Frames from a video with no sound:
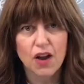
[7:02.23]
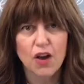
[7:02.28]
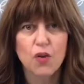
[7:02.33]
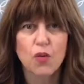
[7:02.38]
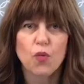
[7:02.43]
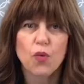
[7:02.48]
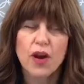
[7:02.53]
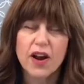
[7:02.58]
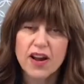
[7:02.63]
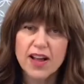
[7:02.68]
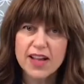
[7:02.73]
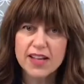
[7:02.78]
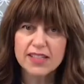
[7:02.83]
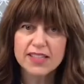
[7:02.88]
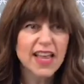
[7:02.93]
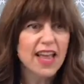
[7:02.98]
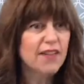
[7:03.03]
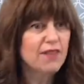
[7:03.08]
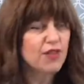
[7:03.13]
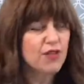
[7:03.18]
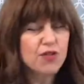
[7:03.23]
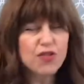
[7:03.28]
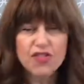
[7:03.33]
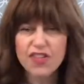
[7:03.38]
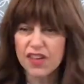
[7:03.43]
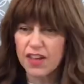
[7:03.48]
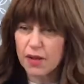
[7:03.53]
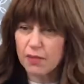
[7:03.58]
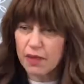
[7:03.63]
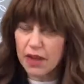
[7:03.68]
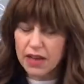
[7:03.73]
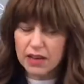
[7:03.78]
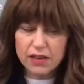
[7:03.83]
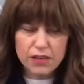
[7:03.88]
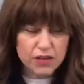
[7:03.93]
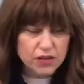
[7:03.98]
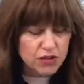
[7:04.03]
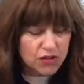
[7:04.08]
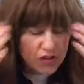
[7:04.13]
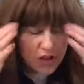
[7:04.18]
Whereas if you think about it and
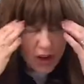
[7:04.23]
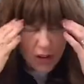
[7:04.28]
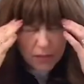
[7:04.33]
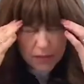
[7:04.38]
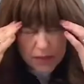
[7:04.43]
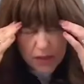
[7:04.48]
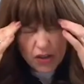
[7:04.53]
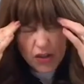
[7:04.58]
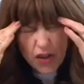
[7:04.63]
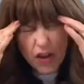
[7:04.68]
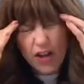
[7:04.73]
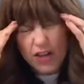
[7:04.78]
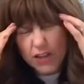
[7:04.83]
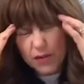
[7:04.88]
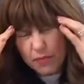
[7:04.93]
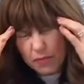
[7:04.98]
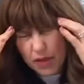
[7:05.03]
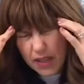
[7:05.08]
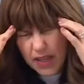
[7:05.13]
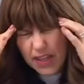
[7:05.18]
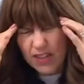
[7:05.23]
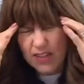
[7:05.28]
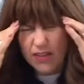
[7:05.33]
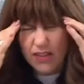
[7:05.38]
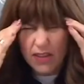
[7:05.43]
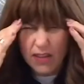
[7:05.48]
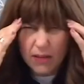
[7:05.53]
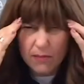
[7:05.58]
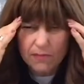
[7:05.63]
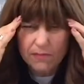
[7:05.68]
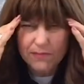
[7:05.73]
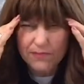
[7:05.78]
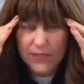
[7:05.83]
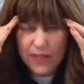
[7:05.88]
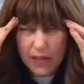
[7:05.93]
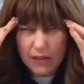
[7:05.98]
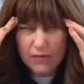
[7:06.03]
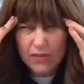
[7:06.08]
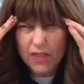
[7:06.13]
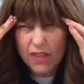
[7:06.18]
you stop and you contemplate and you think, hmm, I
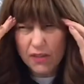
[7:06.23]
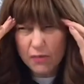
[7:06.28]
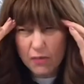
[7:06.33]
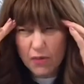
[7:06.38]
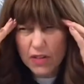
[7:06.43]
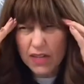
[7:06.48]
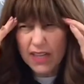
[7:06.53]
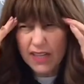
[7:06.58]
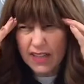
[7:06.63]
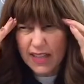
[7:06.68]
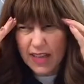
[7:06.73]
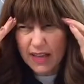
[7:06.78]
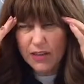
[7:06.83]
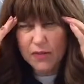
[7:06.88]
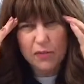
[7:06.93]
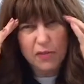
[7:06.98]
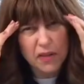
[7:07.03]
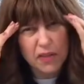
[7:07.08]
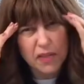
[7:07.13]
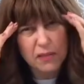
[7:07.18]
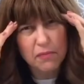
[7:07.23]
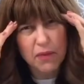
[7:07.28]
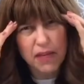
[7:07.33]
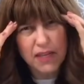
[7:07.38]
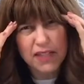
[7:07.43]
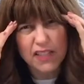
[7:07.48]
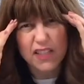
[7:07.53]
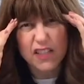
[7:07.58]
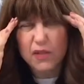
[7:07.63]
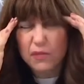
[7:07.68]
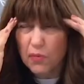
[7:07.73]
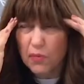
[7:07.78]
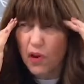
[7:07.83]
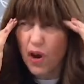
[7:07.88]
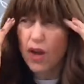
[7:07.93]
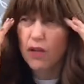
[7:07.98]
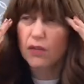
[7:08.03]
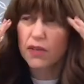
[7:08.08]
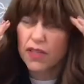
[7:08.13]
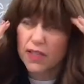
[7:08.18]
really want to get the house painted. It's
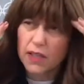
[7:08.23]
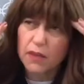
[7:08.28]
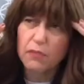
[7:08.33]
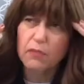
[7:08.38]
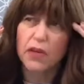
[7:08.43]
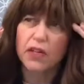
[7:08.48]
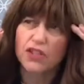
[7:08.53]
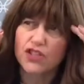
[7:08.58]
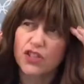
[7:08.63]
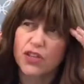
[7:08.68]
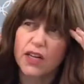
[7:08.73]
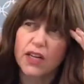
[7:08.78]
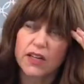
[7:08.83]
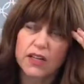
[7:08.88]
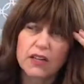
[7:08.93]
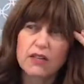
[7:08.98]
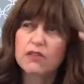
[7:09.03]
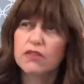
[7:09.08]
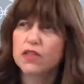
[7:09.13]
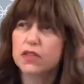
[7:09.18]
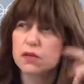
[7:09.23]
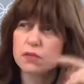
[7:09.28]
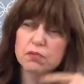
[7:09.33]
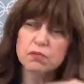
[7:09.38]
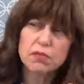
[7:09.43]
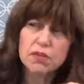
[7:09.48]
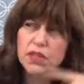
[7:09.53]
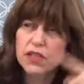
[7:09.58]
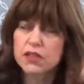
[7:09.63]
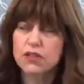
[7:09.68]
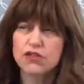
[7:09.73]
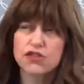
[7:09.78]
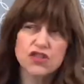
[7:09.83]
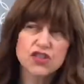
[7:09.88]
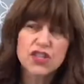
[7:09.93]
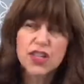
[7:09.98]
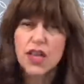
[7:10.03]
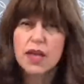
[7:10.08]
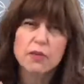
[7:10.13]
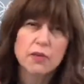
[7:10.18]
probably in the budget. I know this deal just
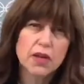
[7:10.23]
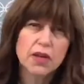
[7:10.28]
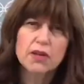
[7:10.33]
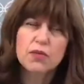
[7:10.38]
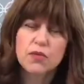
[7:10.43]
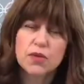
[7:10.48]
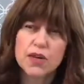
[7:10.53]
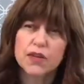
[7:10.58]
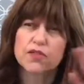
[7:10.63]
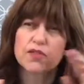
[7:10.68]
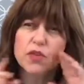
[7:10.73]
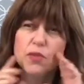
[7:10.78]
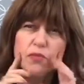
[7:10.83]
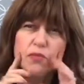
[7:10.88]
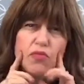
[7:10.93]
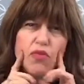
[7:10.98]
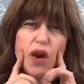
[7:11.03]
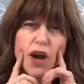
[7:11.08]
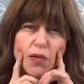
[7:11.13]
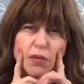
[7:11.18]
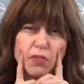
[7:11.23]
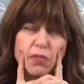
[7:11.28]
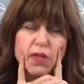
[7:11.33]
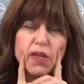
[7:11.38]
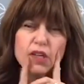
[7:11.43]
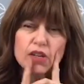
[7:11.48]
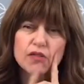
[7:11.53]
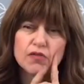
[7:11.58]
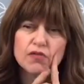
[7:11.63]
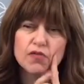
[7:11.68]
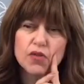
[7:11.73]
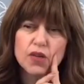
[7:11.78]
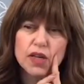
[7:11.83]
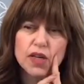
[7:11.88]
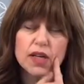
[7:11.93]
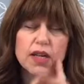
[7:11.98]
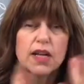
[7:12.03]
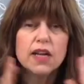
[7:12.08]
came in and whatever, we probably could afford it